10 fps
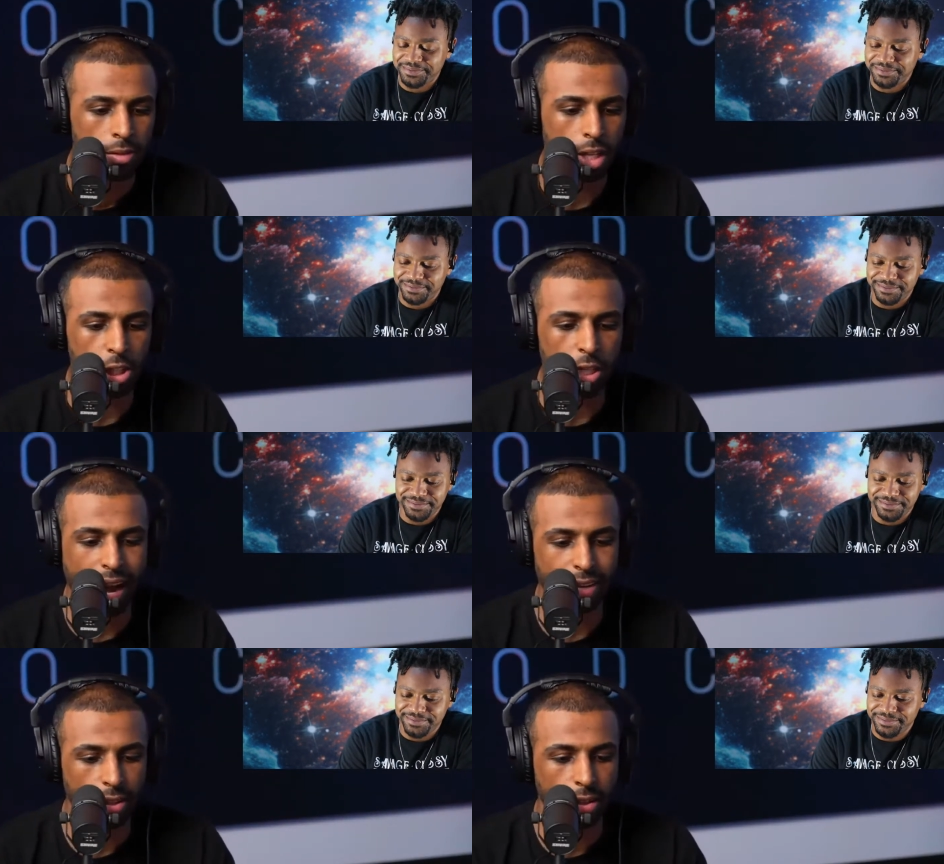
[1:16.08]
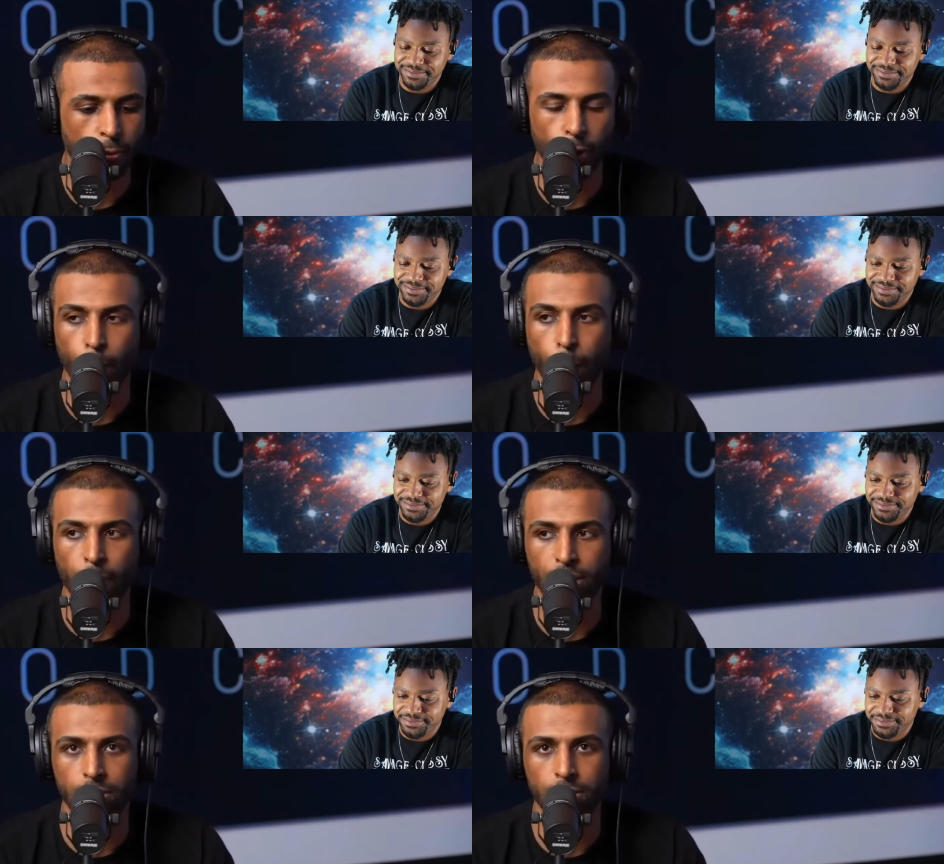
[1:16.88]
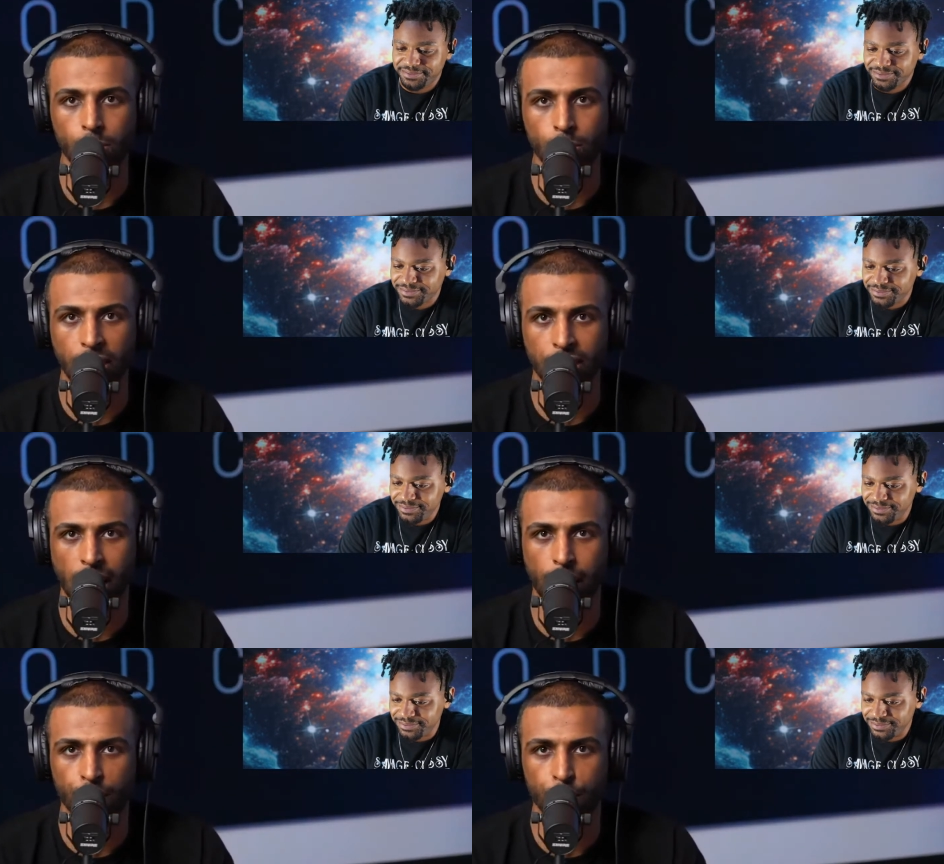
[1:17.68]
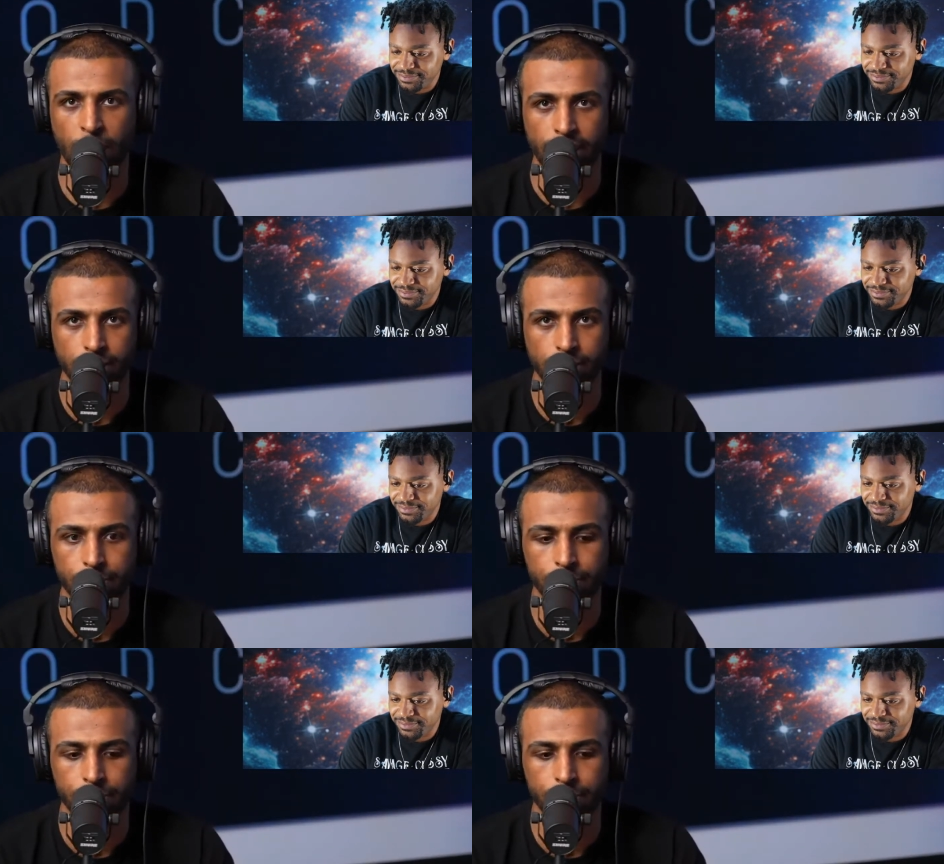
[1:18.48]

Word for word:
Speaker 1: Does she ask for your permission to do things out of respect?